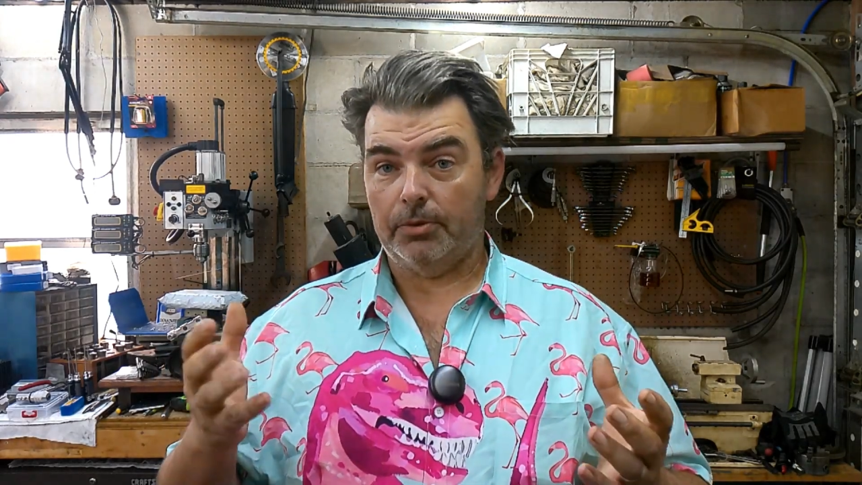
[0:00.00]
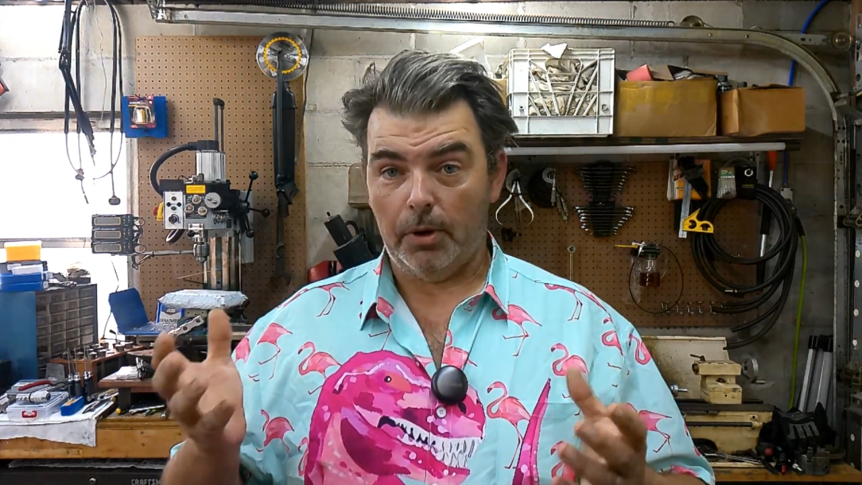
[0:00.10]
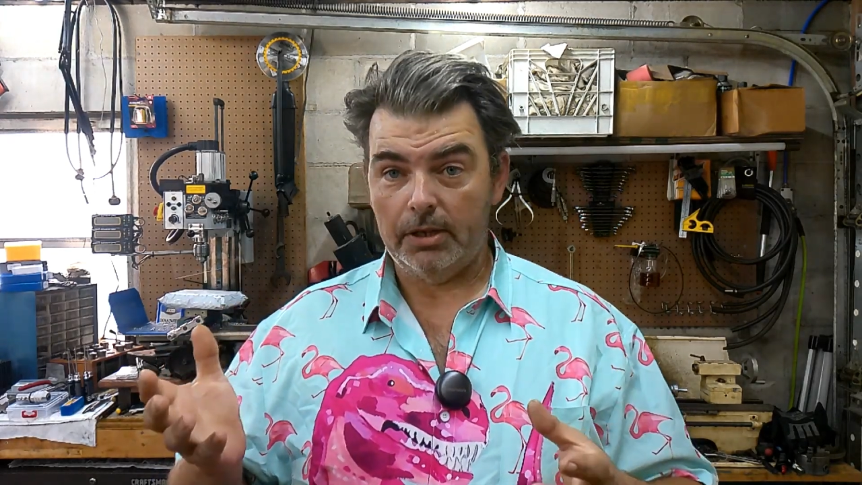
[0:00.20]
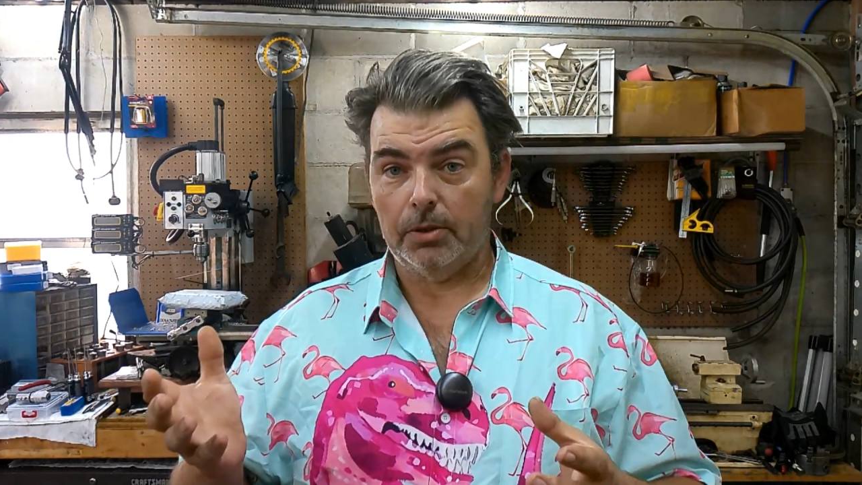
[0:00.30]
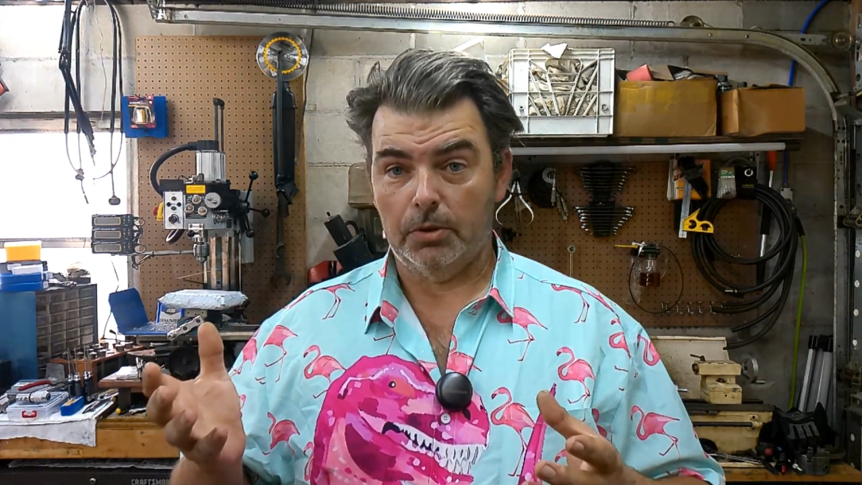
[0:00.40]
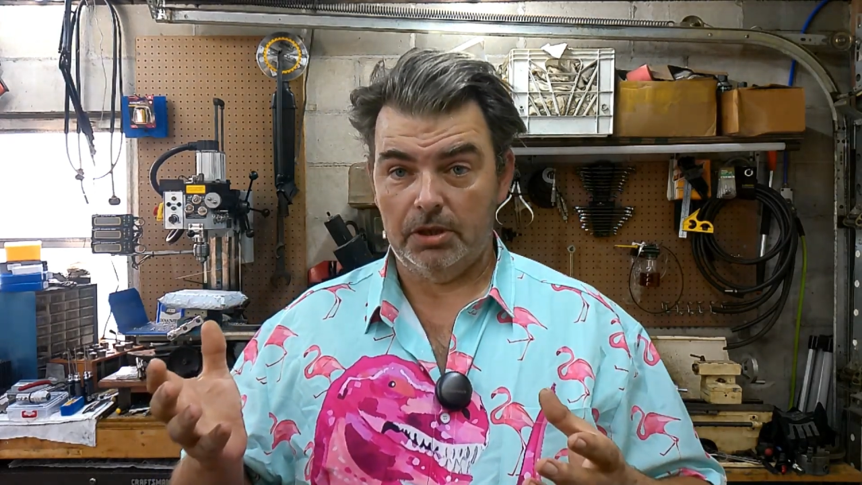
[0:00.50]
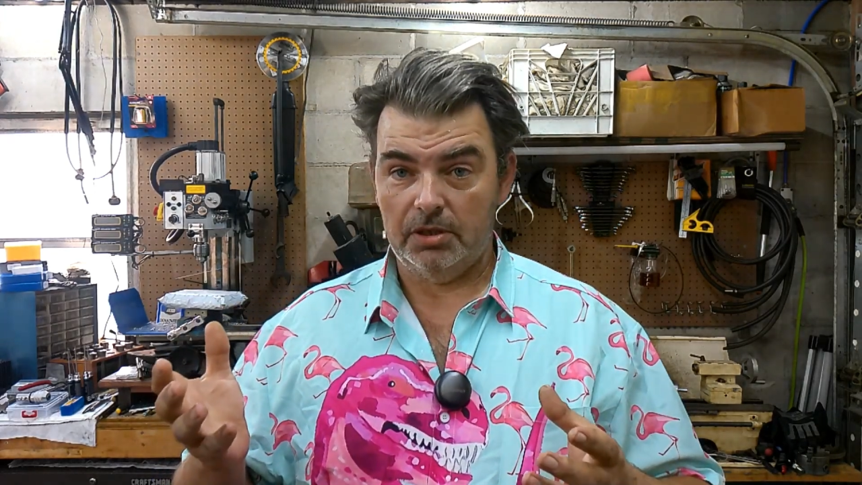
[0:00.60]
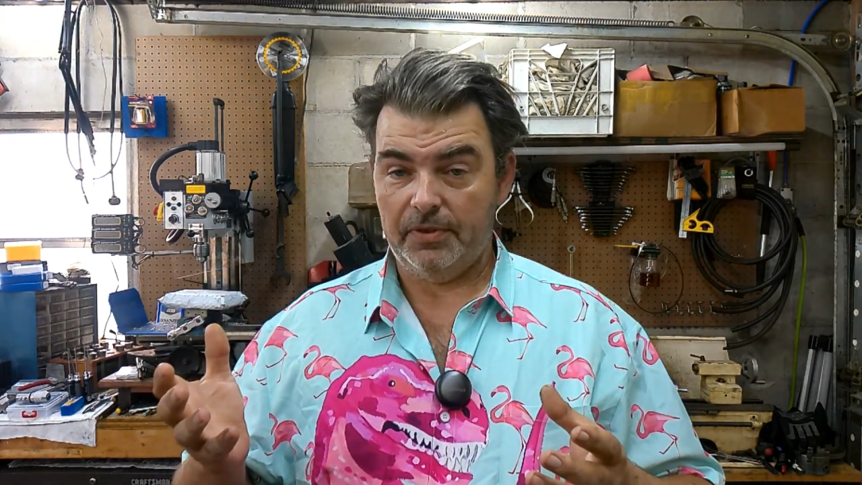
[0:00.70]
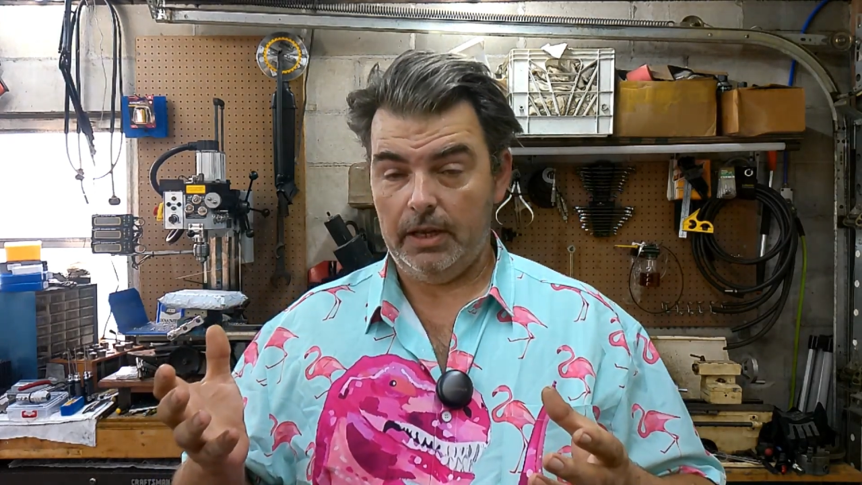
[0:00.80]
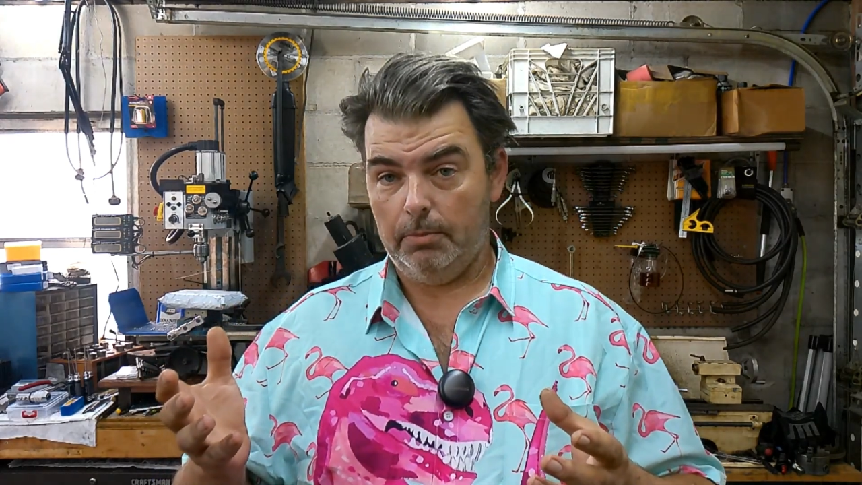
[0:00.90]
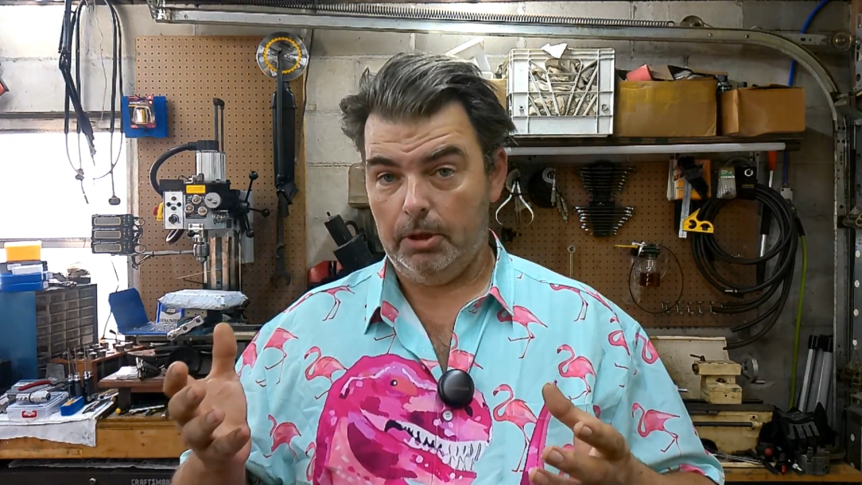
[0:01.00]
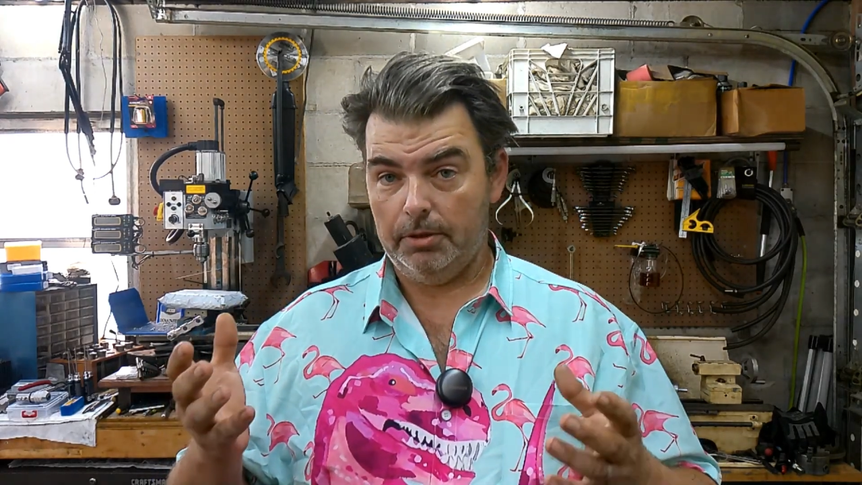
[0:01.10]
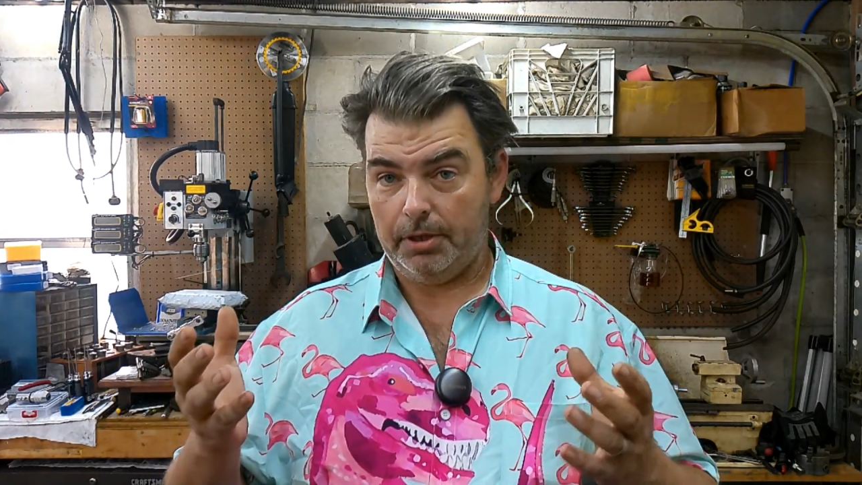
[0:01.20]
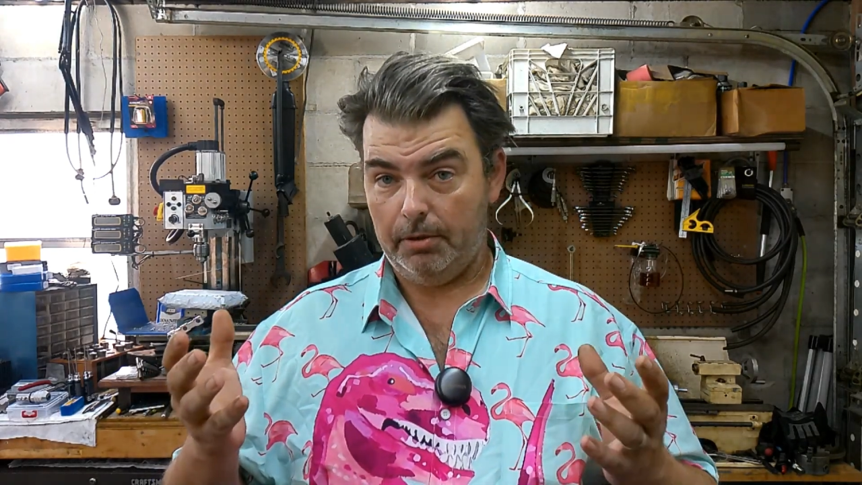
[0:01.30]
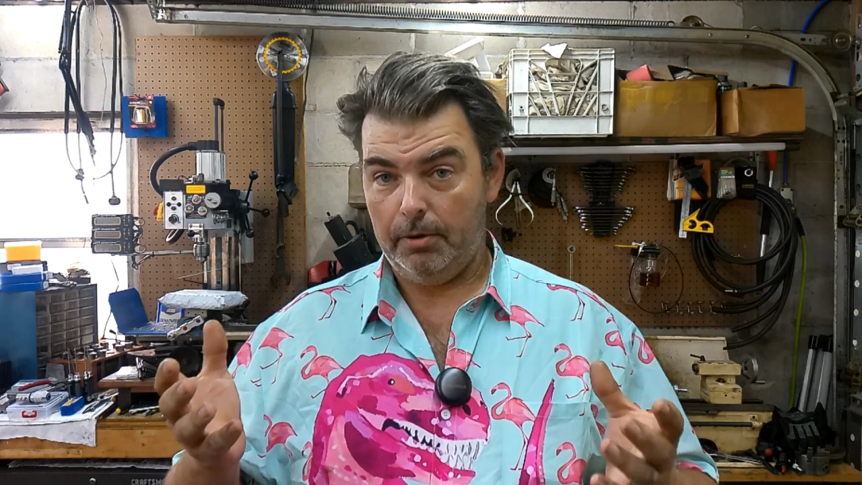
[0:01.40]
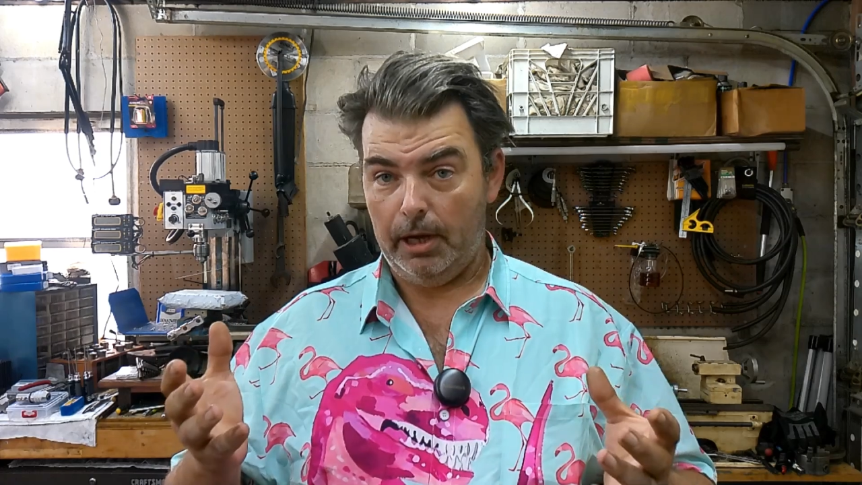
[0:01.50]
resources available to